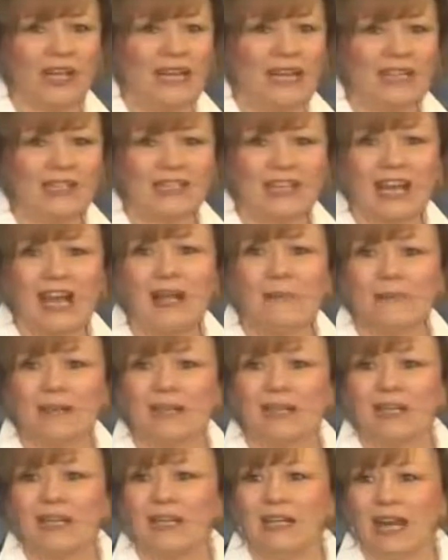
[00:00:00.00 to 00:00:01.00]
is
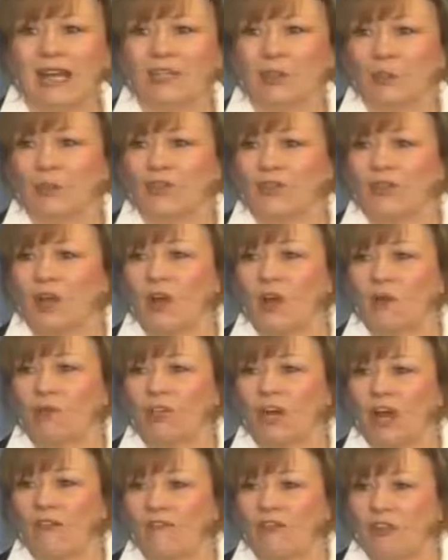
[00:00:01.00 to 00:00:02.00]
coming as a result
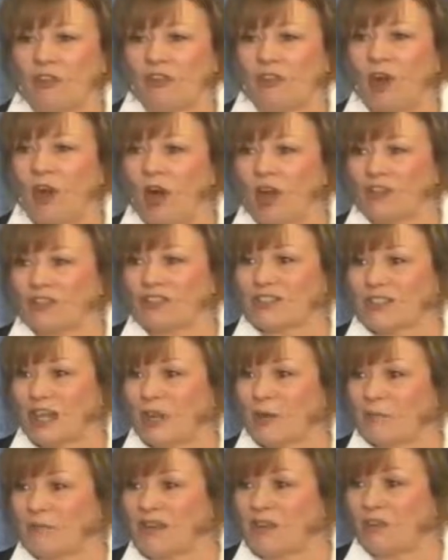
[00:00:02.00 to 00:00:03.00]
of the thoughts that
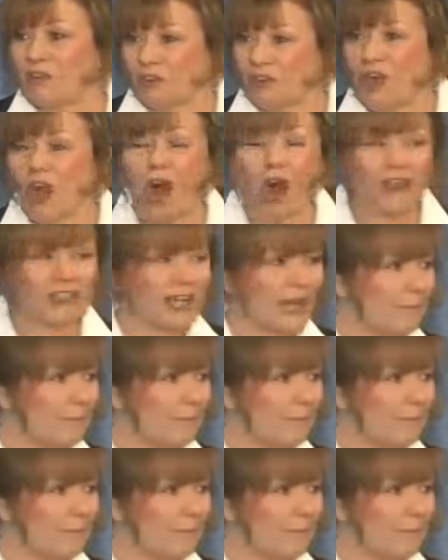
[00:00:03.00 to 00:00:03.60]
are being thought